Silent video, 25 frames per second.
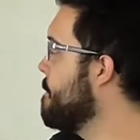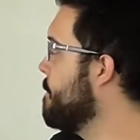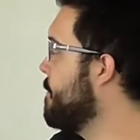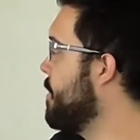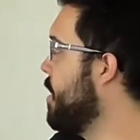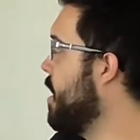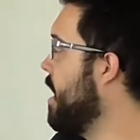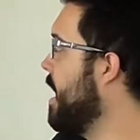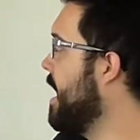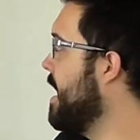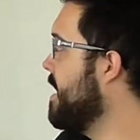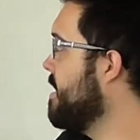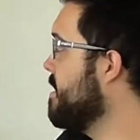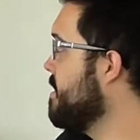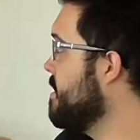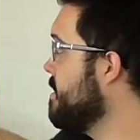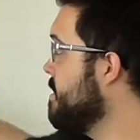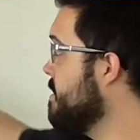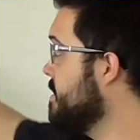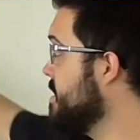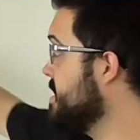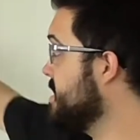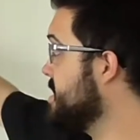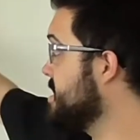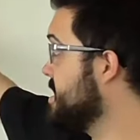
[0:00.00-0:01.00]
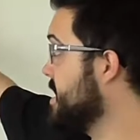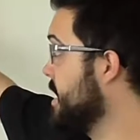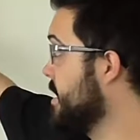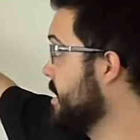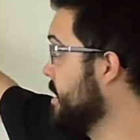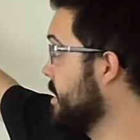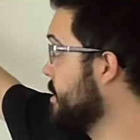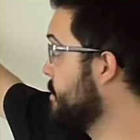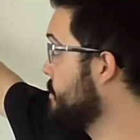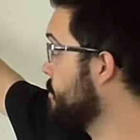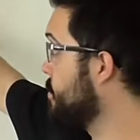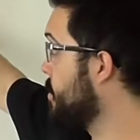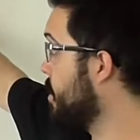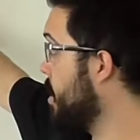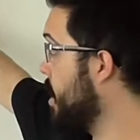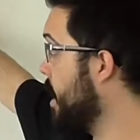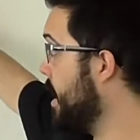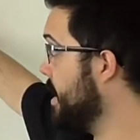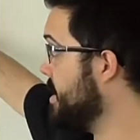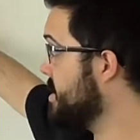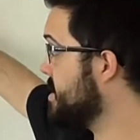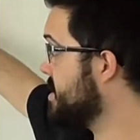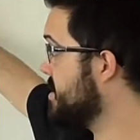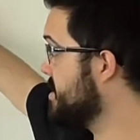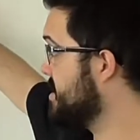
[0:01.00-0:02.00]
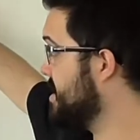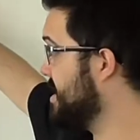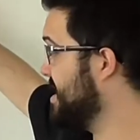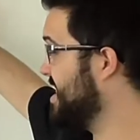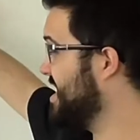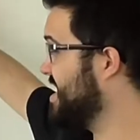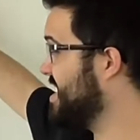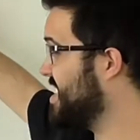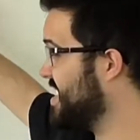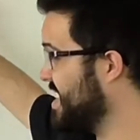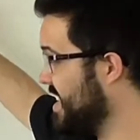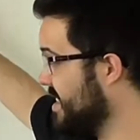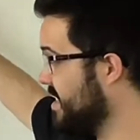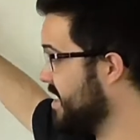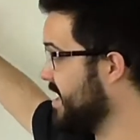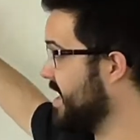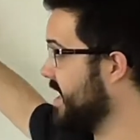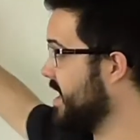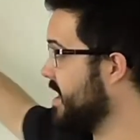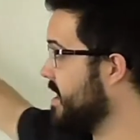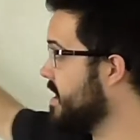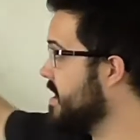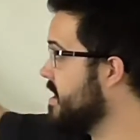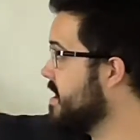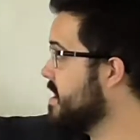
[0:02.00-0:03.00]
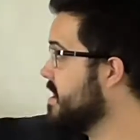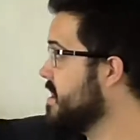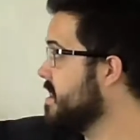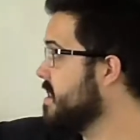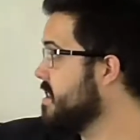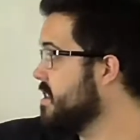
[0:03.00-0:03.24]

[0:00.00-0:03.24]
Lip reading: by the selling price, because they're selling